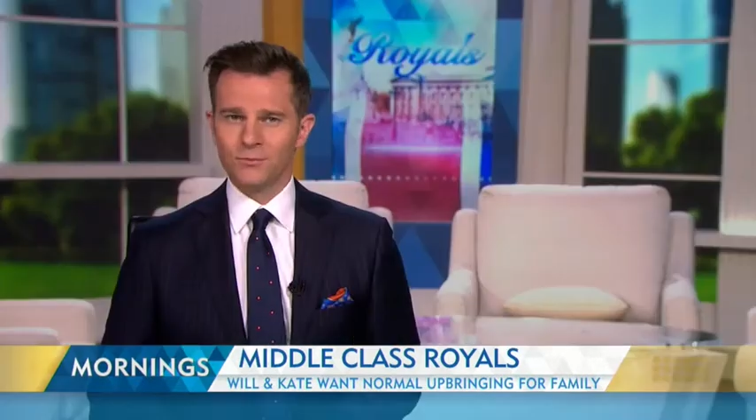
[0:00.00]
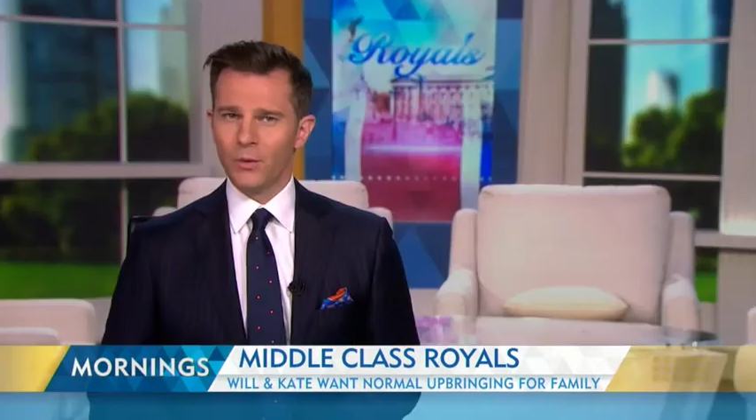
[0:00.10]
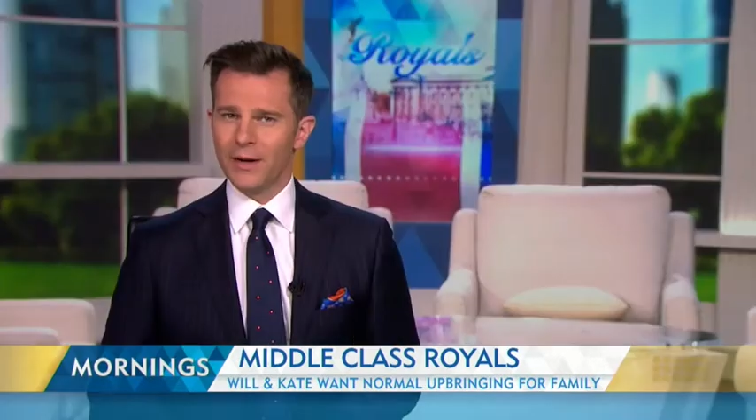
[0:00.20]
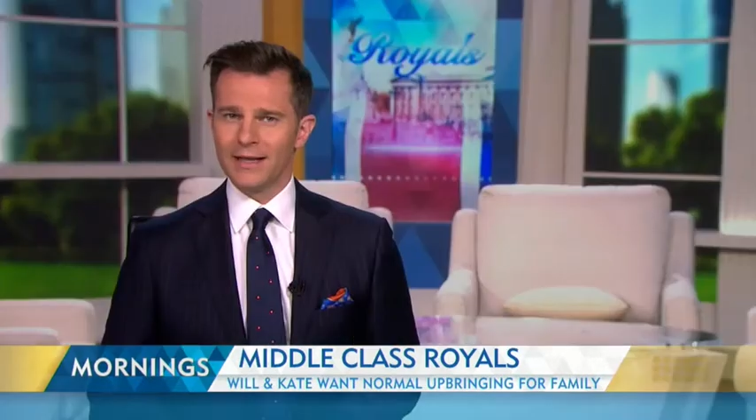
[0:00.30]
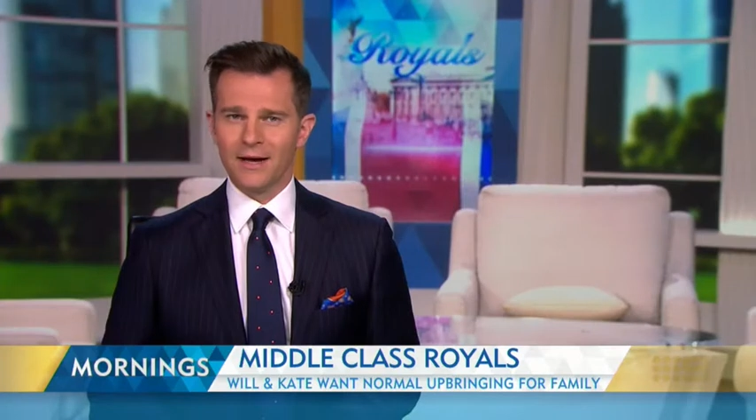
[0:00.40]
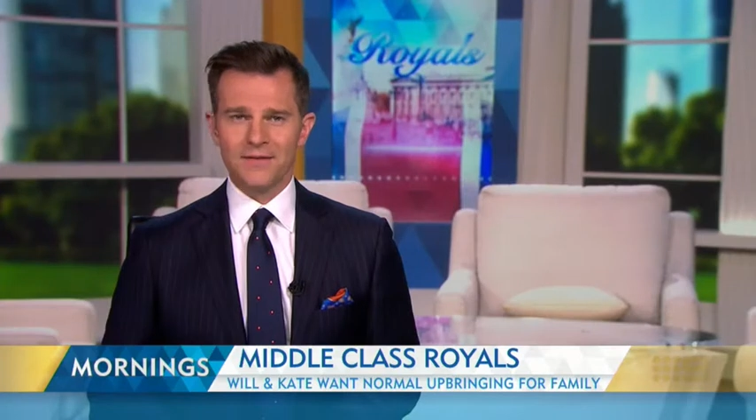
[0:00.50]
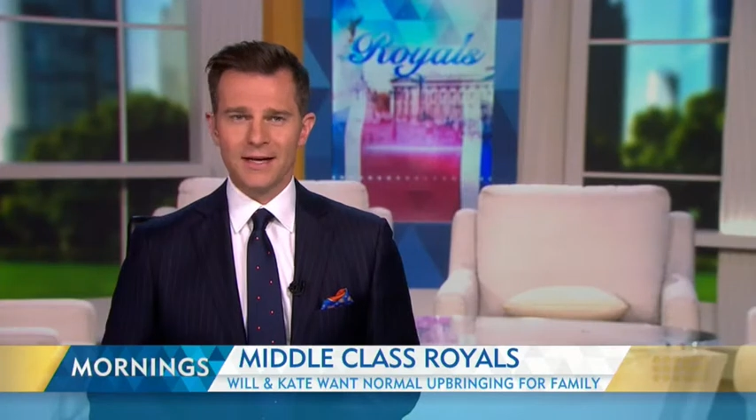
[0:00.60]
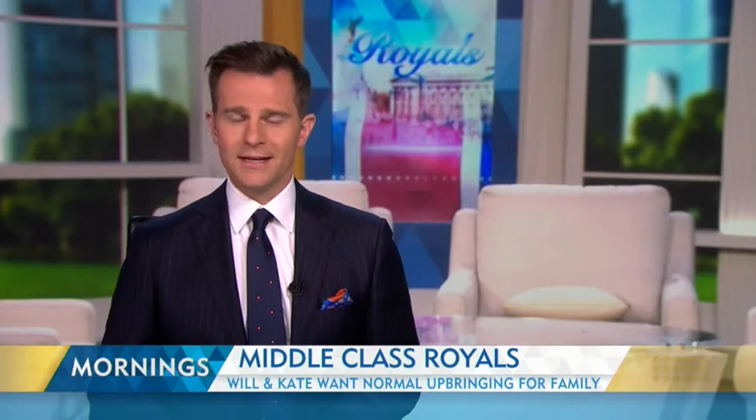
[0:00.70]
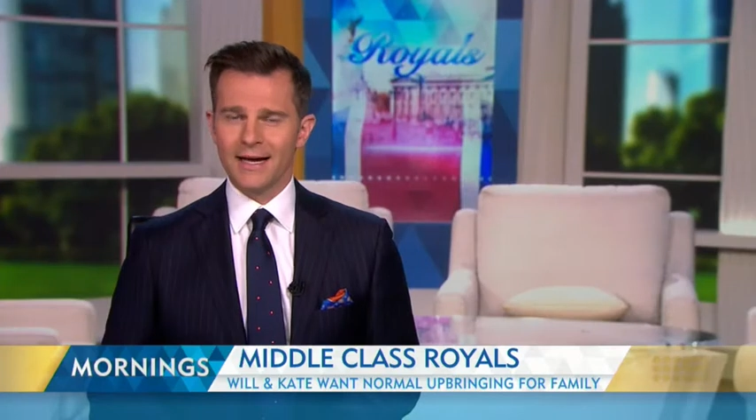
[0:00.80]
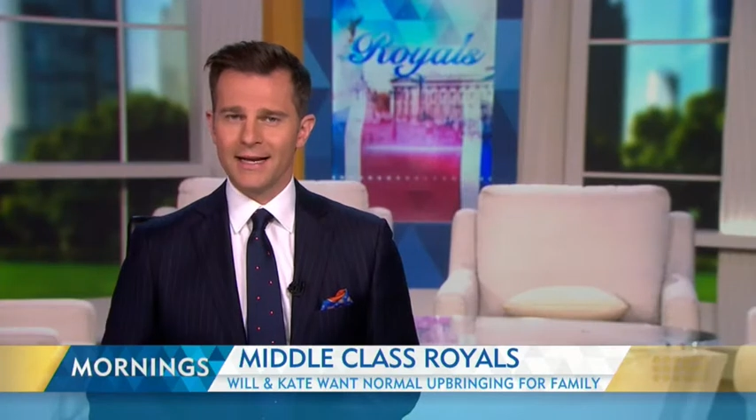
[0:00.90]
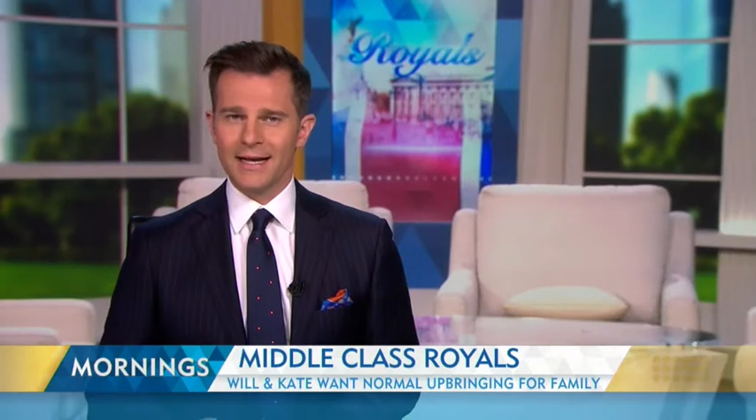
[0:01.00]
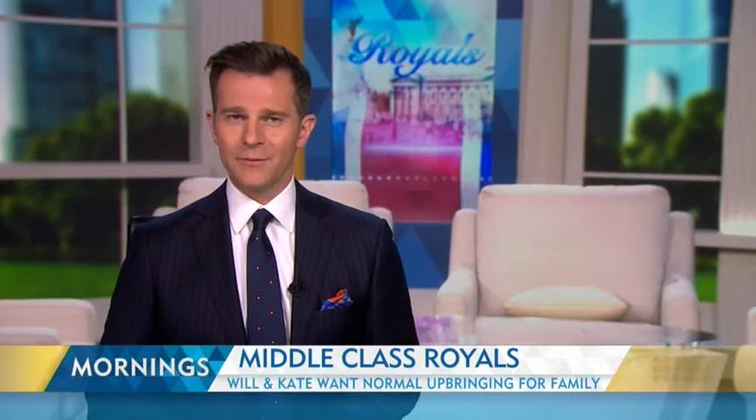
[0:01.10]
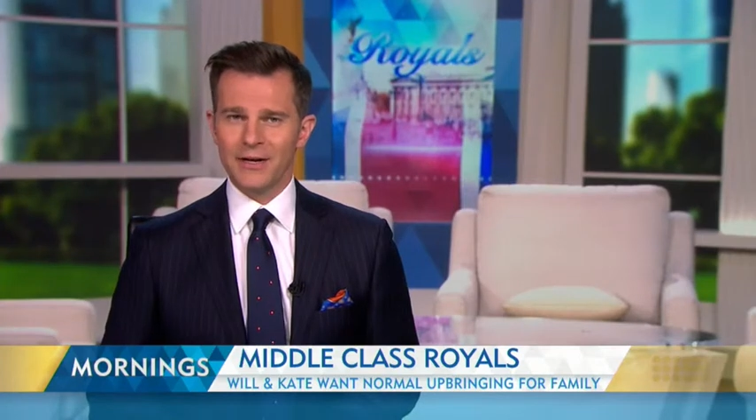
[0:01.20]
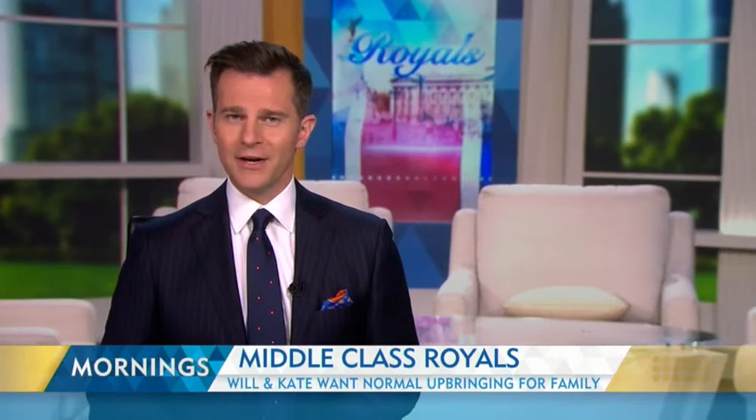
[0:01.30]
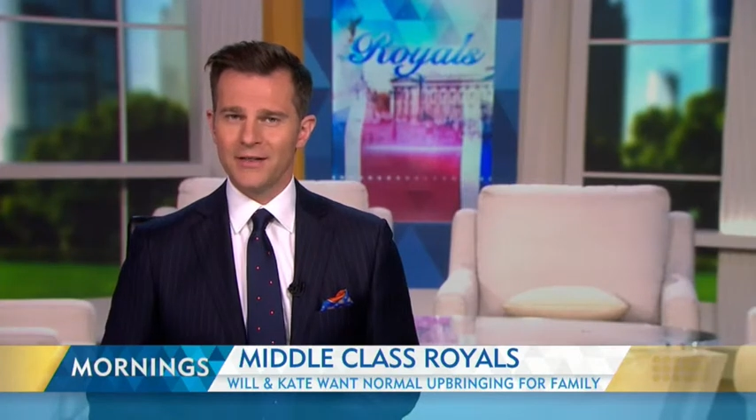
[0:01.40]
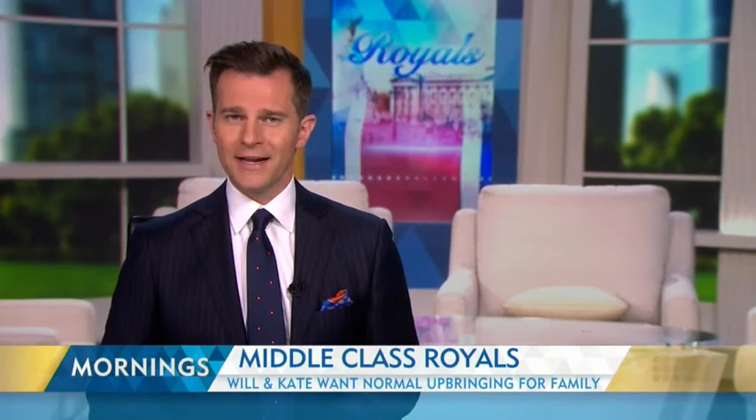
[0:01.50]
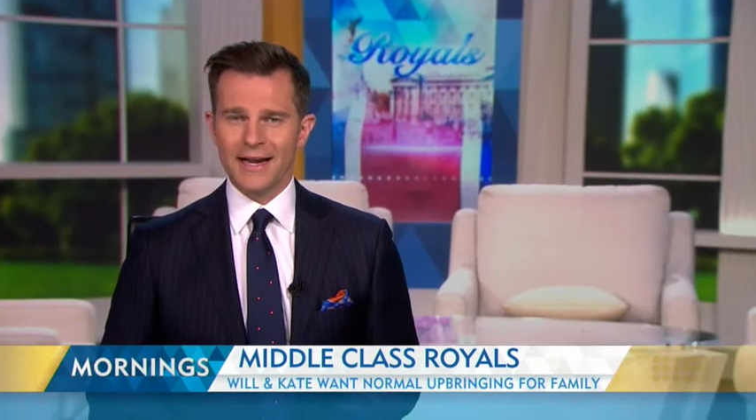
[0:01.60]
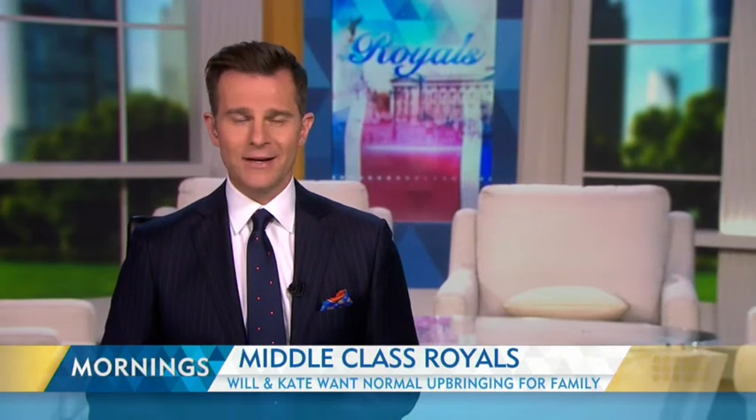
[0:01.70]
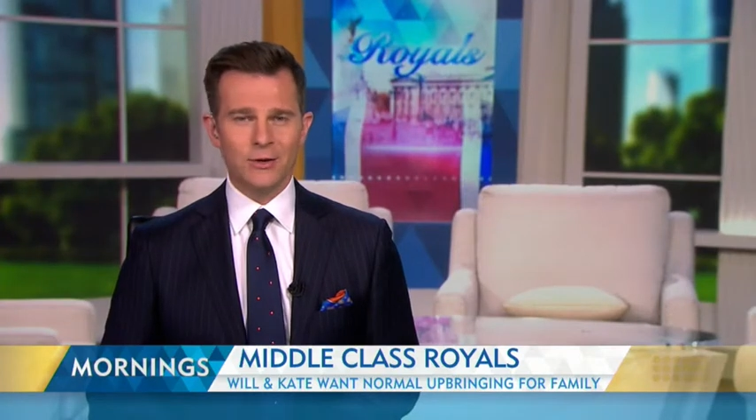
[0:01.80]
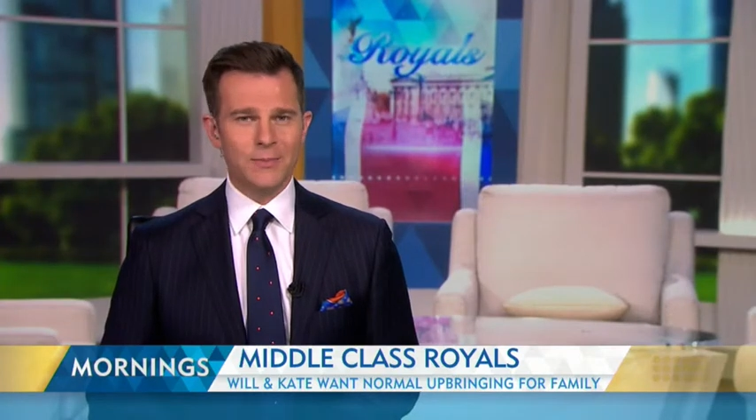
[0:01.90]
Well, we love that, Katie, and we know that
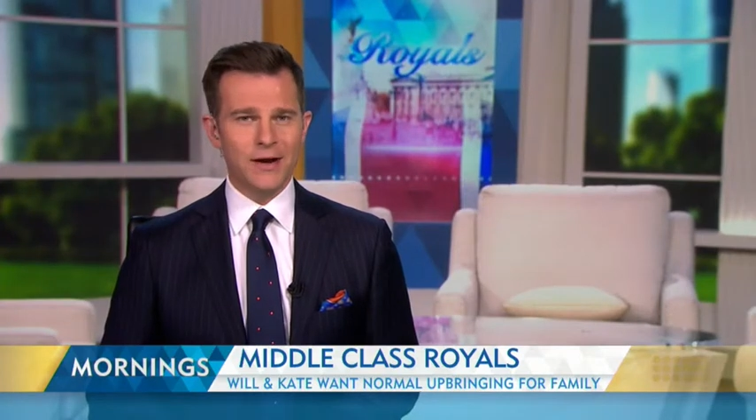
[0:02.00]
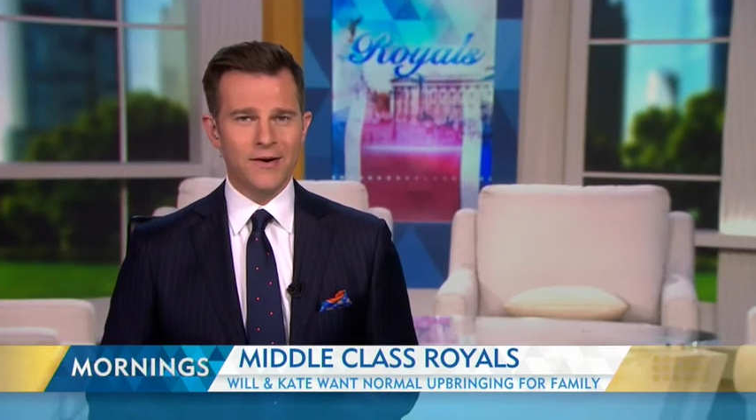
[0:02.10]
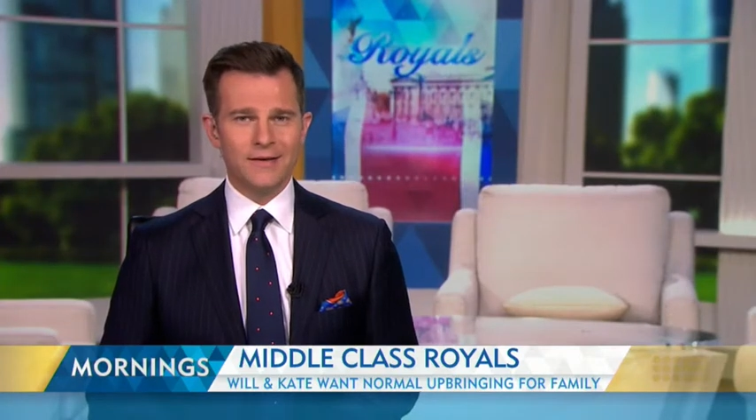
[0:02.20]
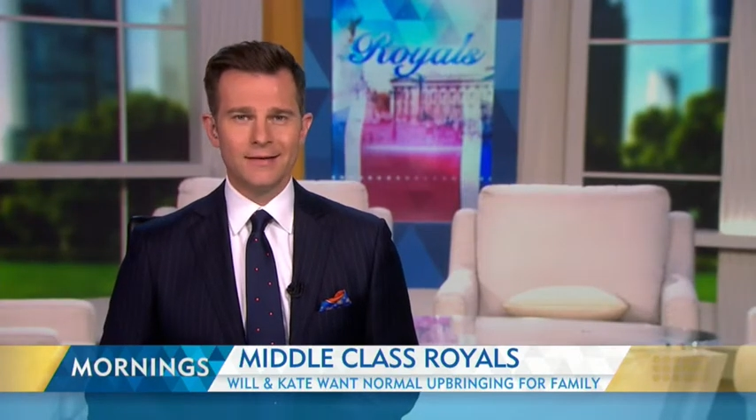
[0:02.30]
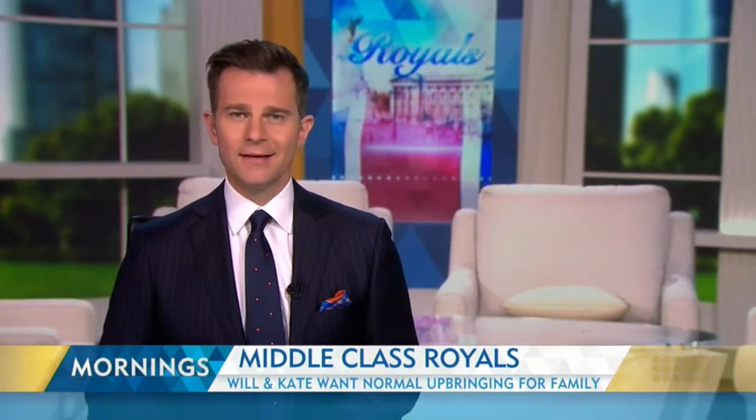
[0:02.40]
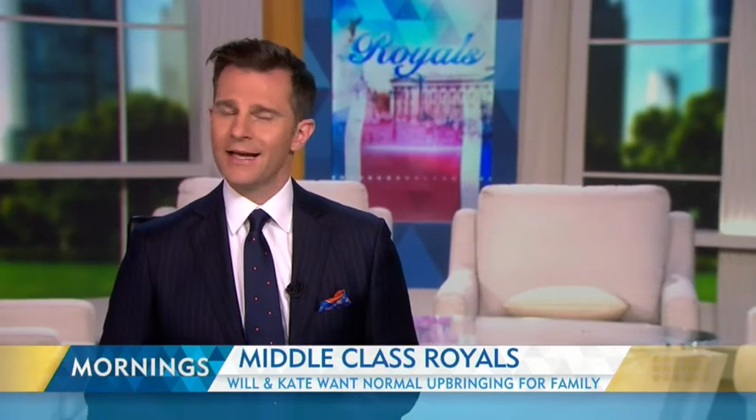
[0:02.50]
any good parent